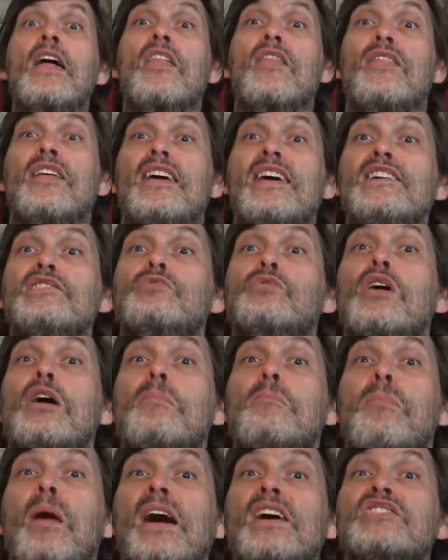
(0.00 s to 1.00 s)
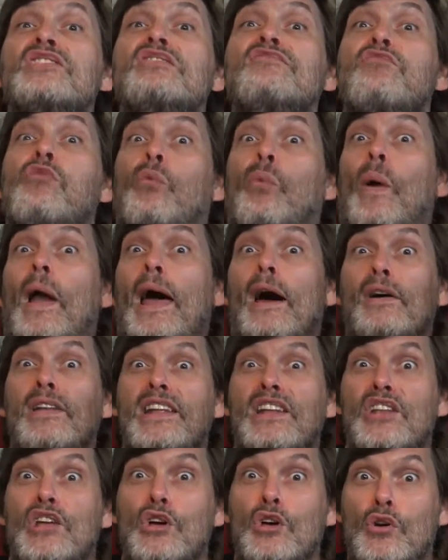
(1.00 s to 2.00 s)
these were a bunch of
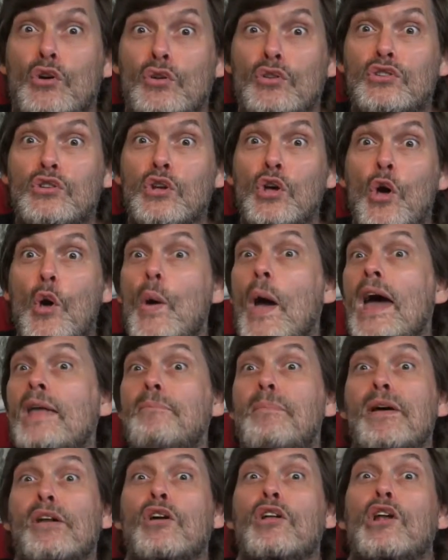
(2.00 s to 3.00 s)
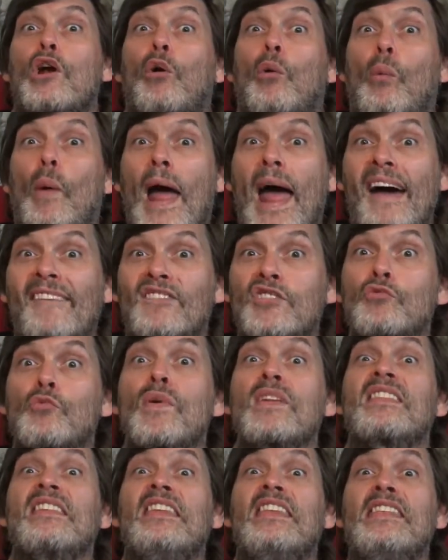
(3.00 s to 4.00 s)
rowdy dudes who had been on a raft
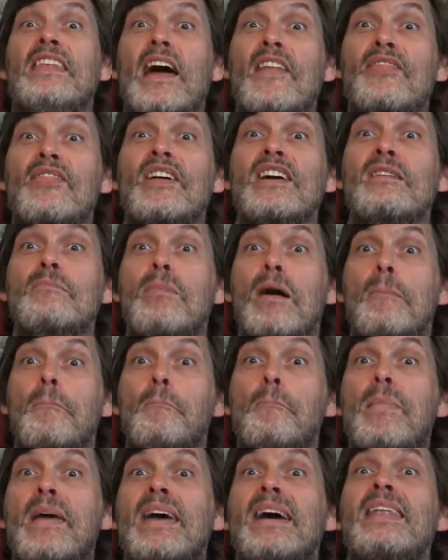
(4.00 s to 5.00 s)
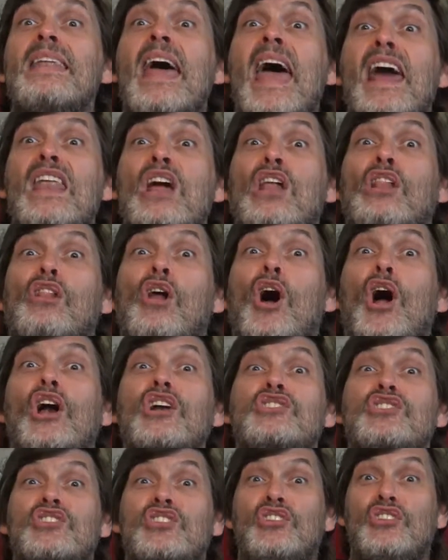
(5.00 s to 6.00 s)
with nothing but men and a
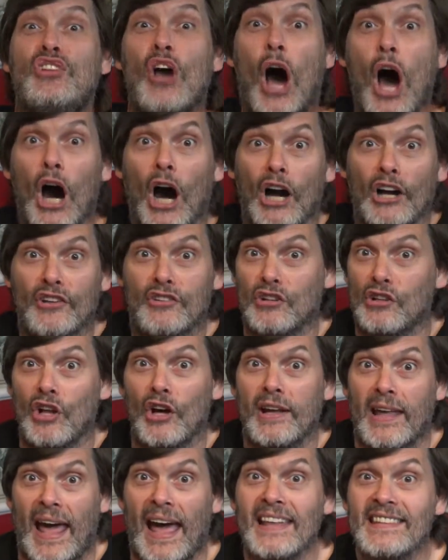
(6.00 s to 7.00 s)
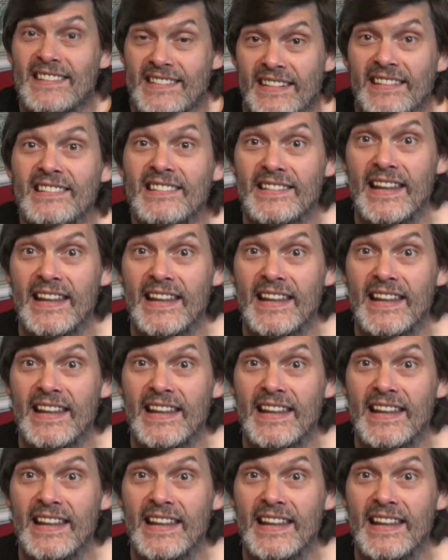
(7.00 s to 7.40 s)
large dog to look at since